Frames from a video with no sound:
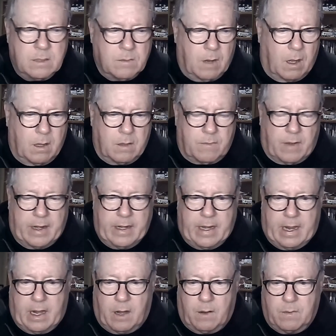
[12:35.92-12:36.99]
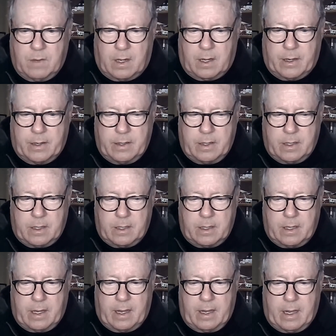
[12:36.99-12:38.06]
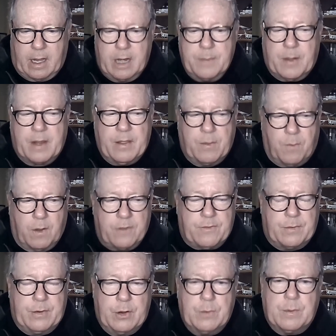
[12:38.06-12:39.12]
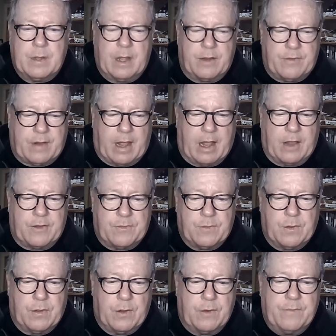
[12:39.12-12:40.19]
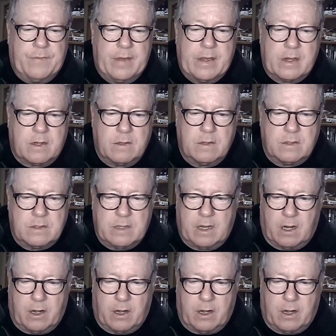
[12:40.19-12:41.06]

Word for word: Well, right now, uh, anybody that wants renewable natural gas for their vehicles